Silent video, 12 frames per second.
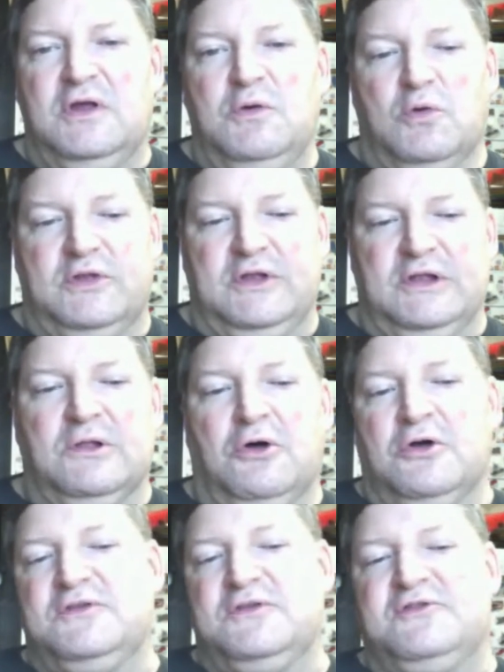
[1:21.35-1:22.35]
where the
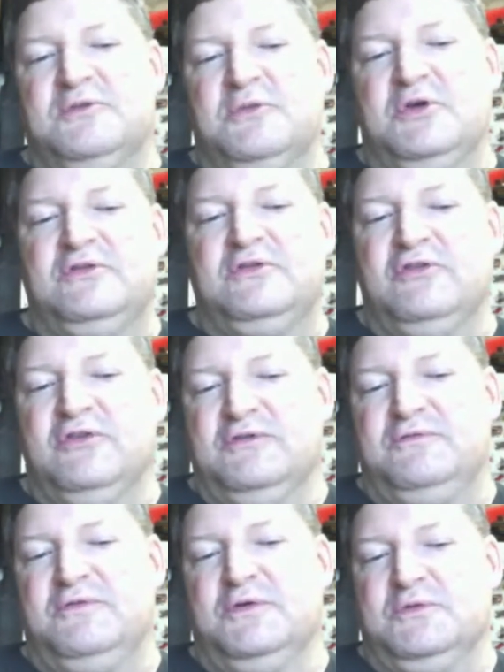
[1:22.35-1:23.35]
longest dimension,
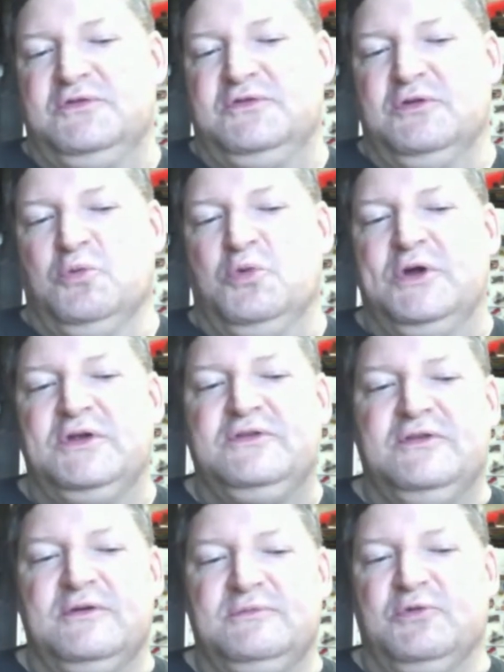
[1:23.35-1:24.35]
if it was either
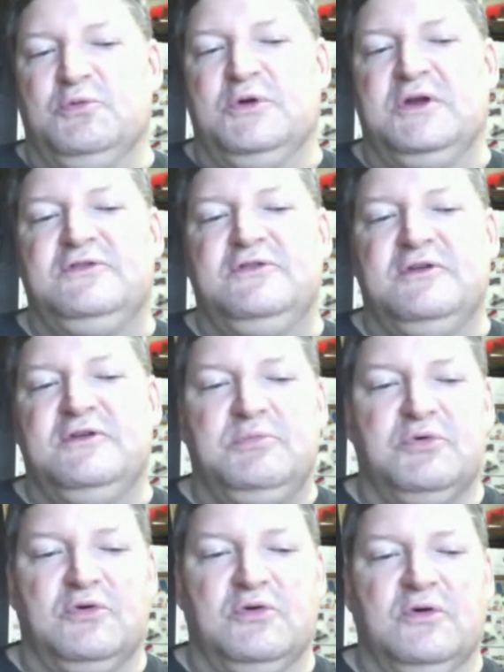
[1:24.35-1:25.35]
wingtip to wingtip
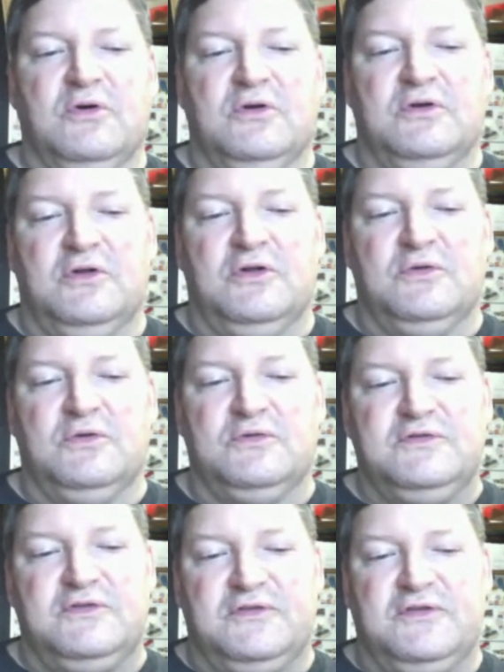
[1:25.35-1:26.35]
or nose
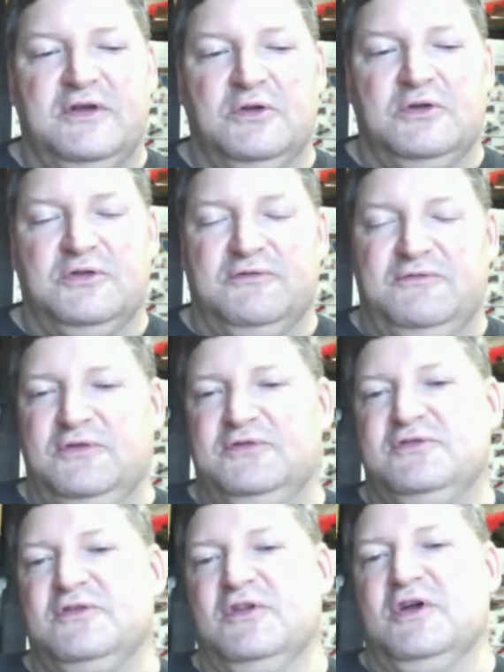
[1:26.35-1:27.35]
to tail on the
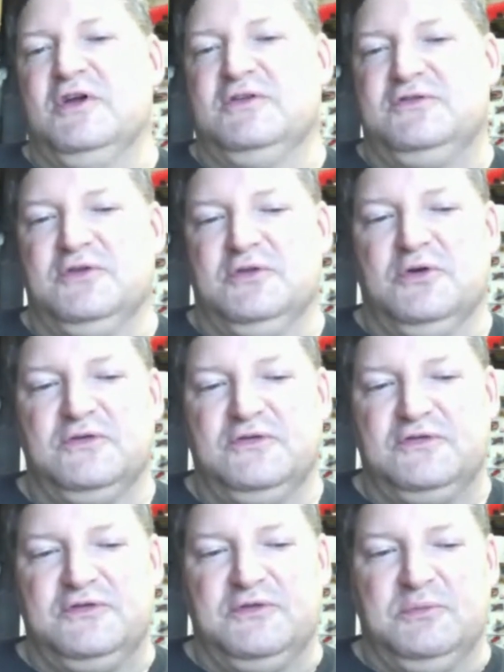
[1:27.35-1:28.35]
fuselage, the
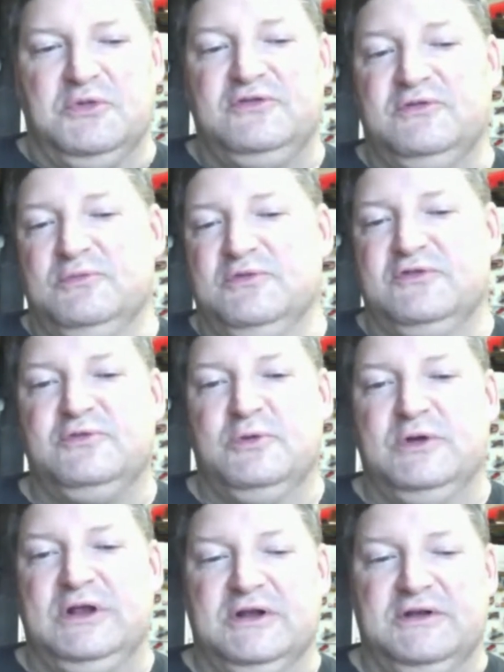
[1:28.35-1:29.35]
largest dimension was
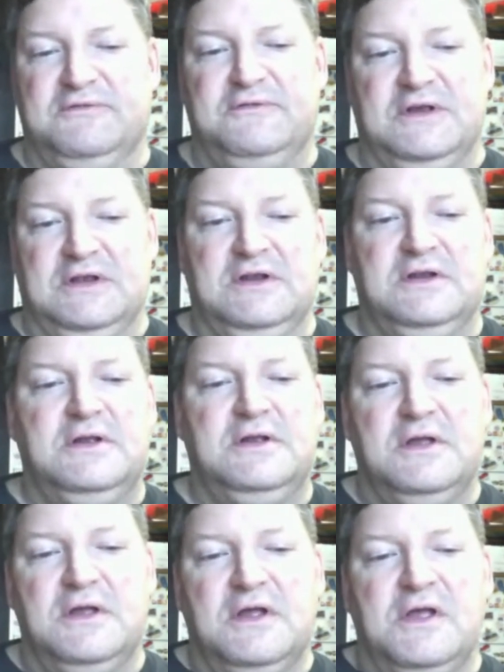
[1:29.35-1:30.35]
29 feet
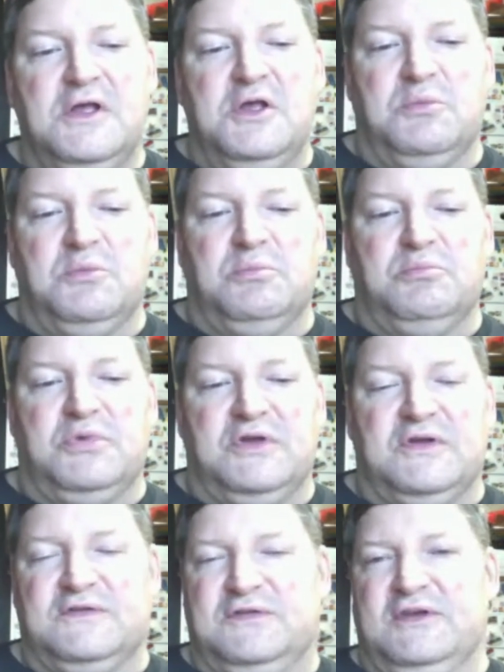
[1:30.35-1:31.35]

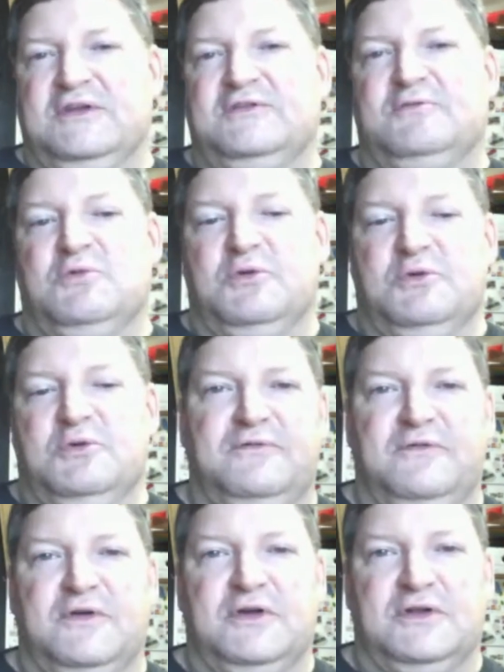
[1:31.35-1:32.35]
because that's what would
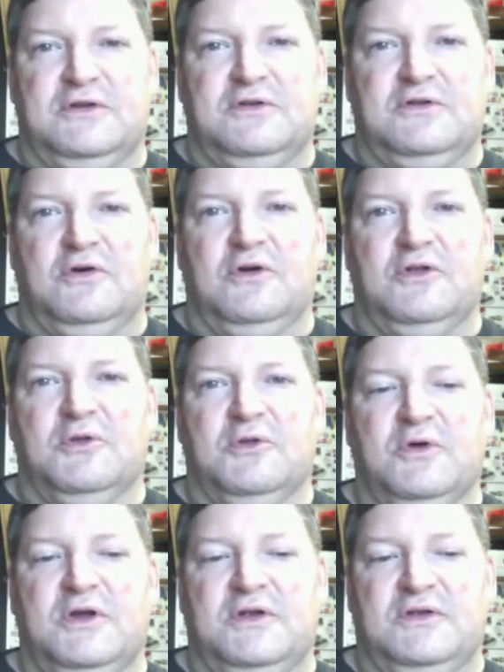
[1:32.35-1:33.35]
fit on the
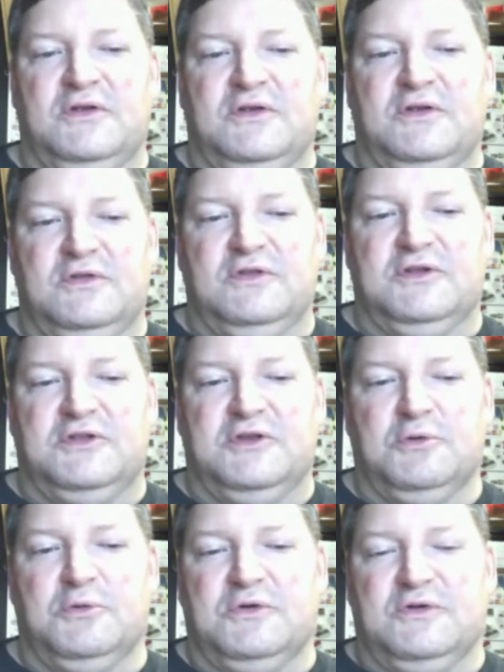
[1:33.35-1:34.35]
range that
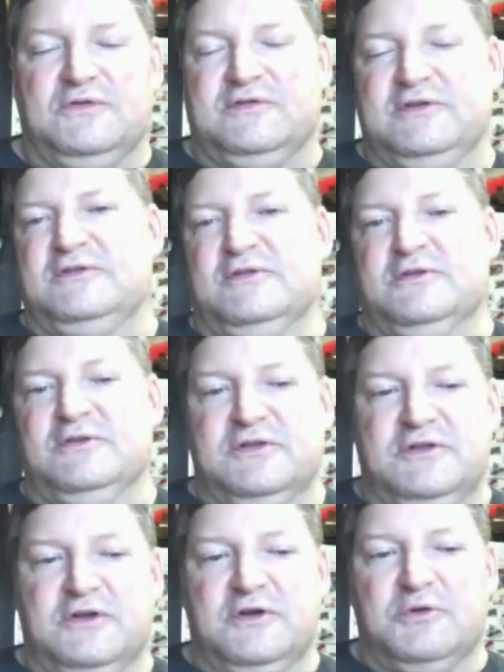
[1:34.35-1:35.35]
they were using to look
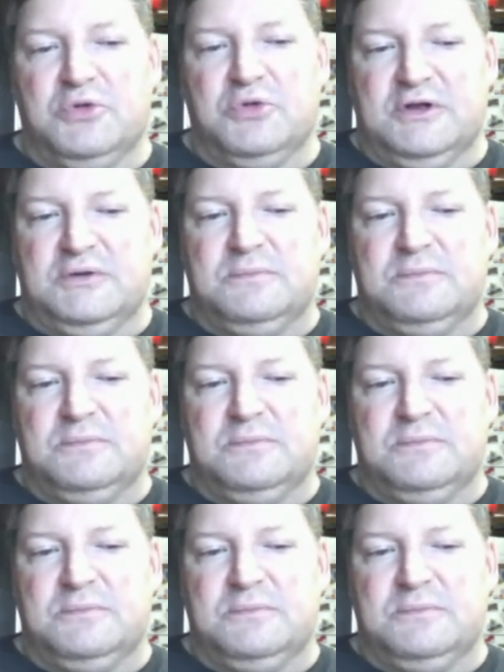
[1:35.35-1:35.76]
at the airplane.